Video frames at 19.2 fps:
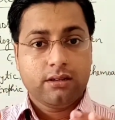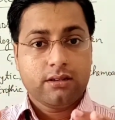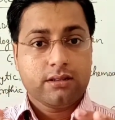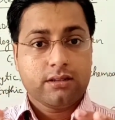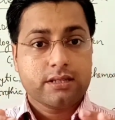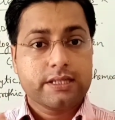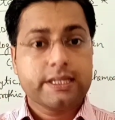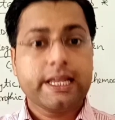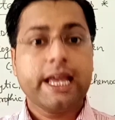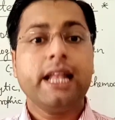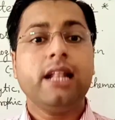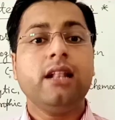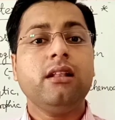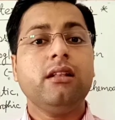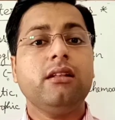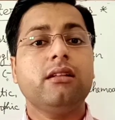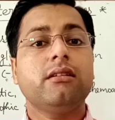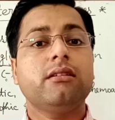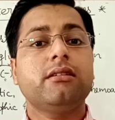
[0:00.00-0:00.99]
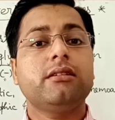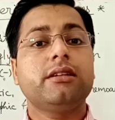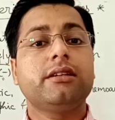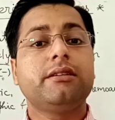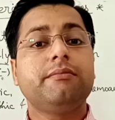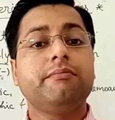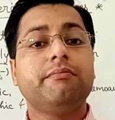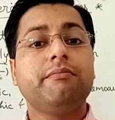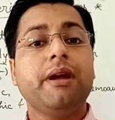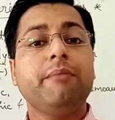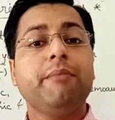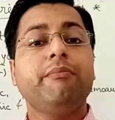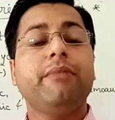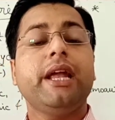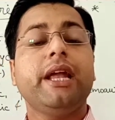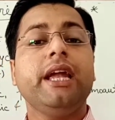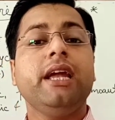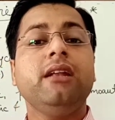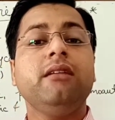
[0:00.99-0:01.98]
cell
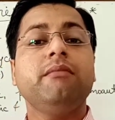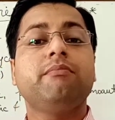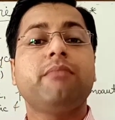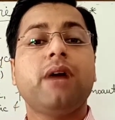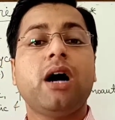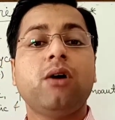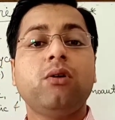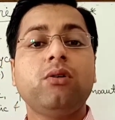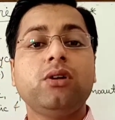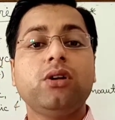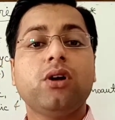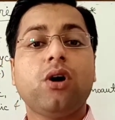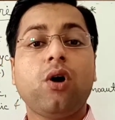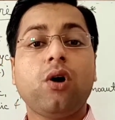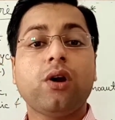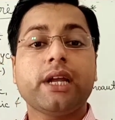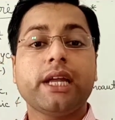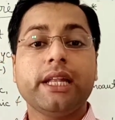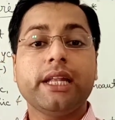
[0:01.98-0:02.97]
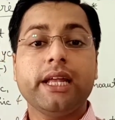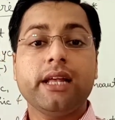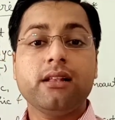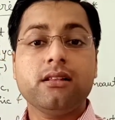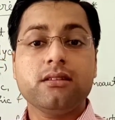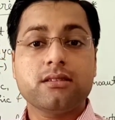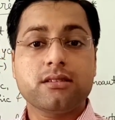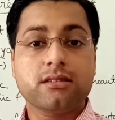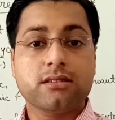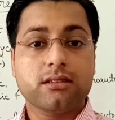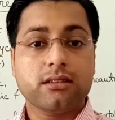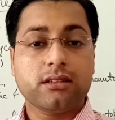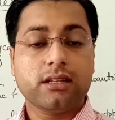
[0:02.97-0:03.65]
membrane bound organelles